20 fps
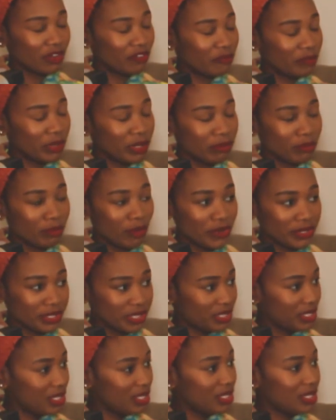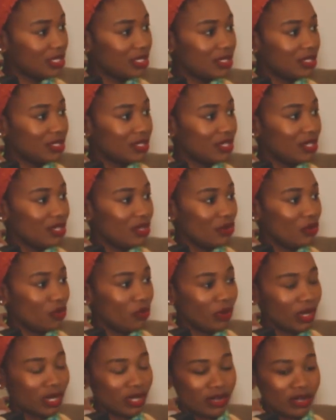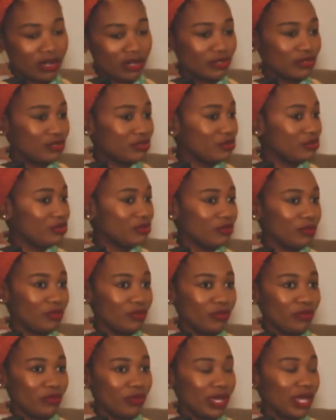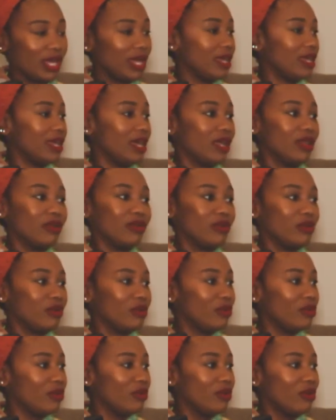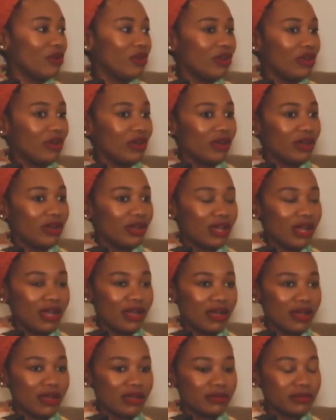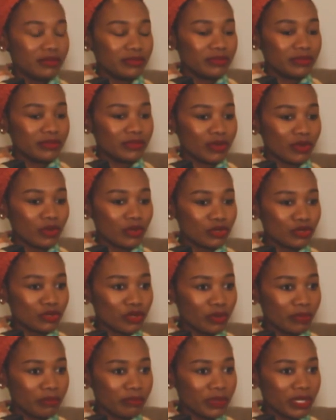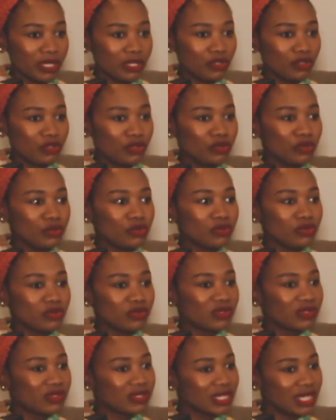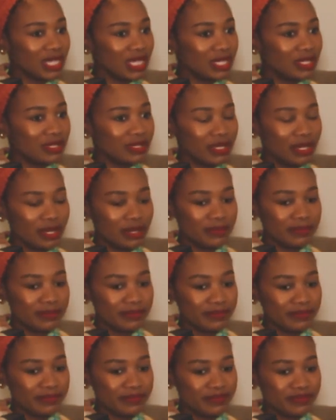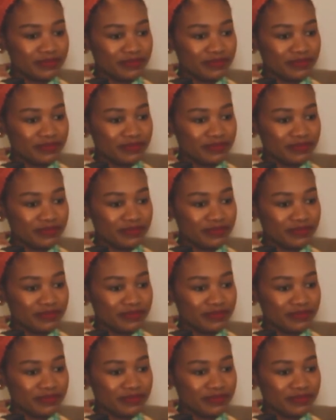of being monitored, what I can't do, where I can go. Also being used in